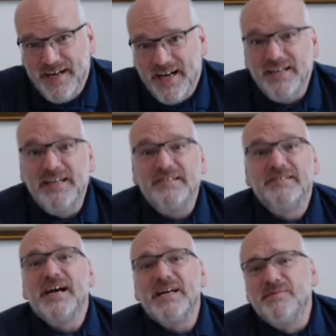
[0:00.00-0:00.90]
And in this
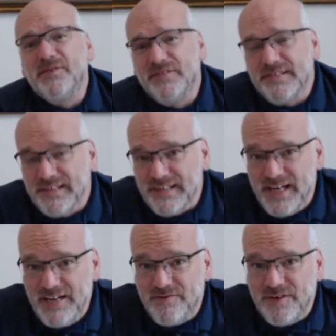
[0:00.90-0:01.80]
time of
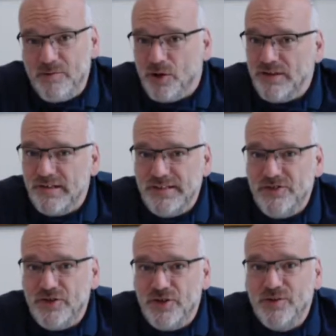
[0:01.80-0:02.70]
slavery, what does he
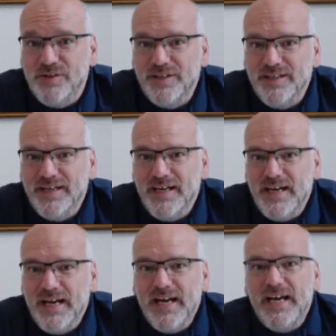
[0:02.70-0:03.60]
do?
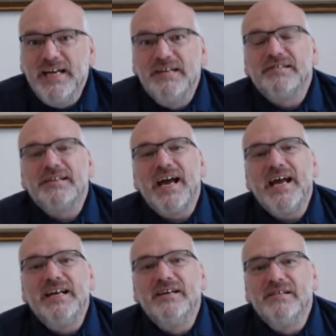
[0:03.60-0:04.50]
He
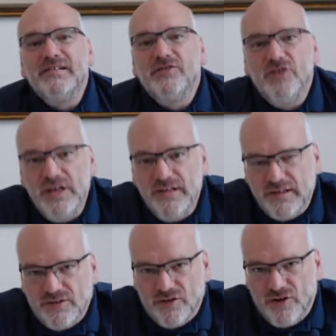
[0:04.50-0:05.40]
sends
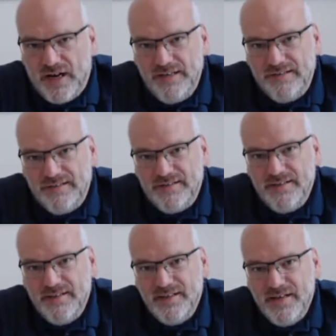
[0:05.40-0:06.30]
Jesus Christ,
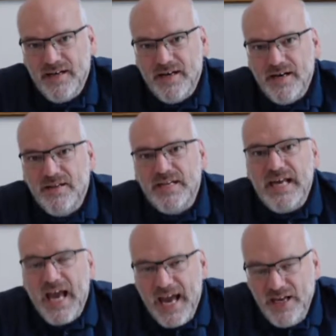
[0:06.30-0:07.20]

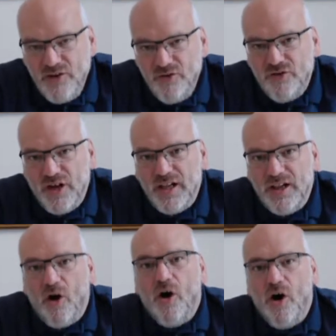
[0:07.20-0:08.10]
the
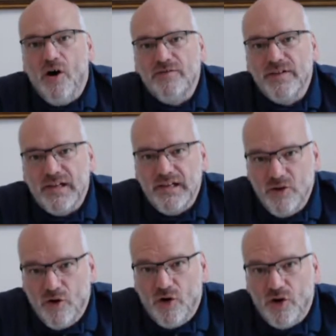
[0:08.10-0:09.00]
angel of the
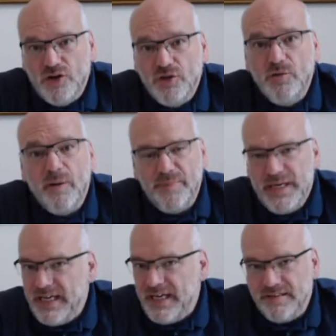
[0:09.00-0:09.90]
Lord, who
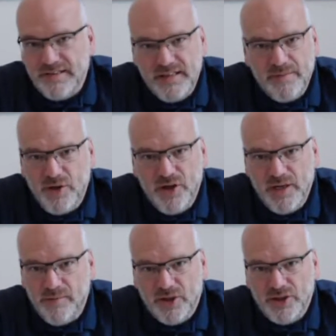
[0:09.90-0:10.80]
appears in the
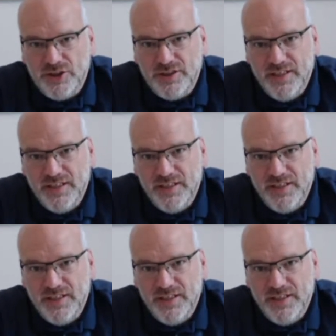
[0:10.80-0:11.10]
burning bush.